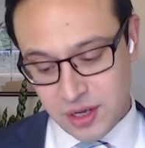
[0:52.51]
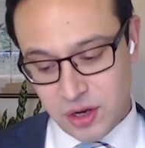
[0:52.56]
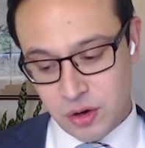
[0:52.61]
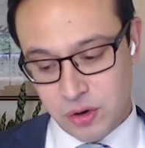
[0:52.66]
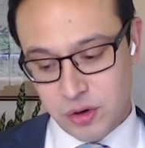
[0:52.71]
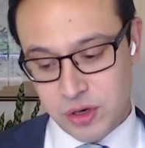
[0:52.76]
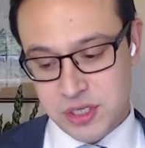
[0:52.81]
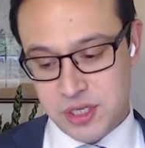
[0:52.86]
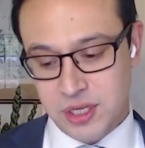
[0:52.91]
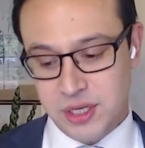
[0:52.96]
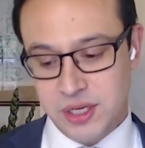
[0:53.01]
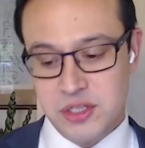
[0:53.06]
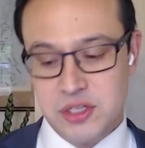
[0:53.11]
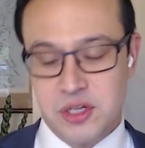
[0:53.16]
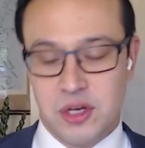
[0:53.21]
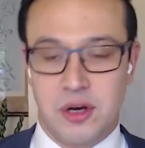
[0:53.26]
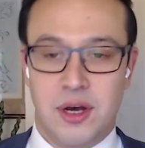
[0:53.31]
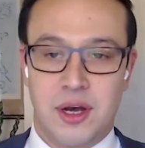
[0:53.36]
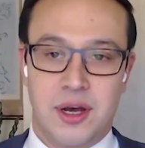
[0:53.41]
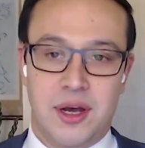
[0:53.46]
originally,
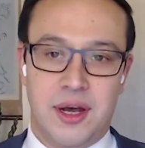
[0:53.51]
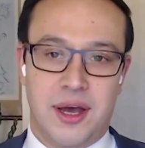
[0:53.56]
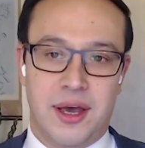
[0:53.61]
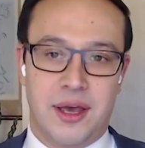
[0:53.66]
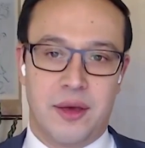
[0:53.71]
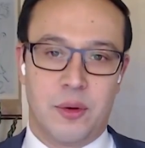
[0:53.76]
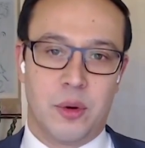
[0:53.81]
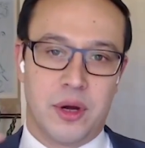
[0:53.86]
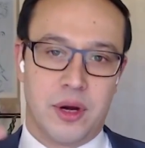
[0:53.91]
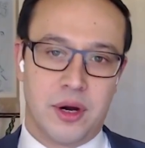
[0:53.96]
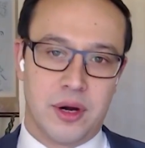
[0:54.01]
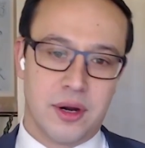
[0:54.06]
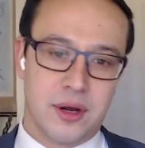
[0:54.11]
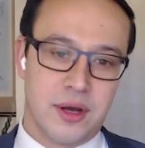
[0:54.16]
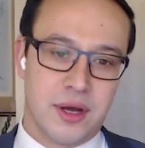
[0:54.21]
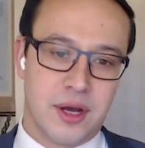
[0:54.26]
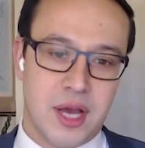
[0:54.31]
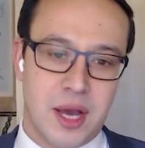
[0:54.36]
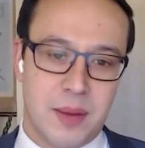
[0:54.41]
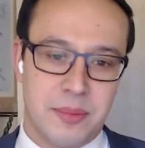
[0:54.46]
so I wear
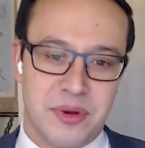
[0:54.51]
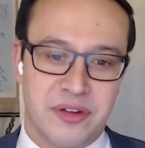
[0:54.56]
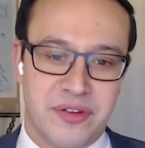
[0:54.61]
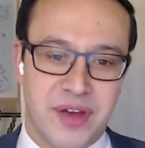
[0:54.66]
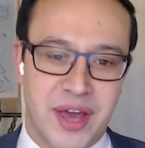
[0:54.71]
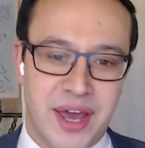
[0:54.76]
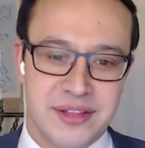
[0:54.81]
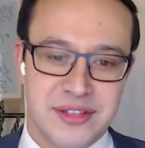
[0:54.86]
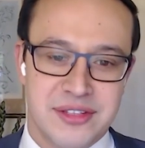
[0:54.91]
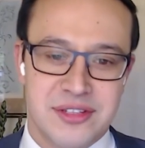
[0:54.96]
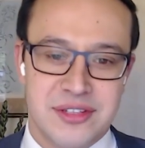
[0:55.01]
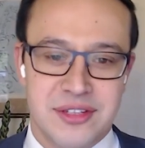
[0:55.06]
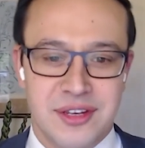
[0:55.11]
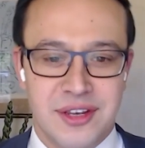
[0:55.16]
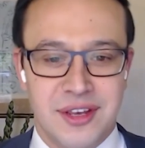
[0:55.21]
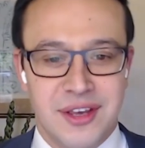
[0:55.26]
a couple of hats.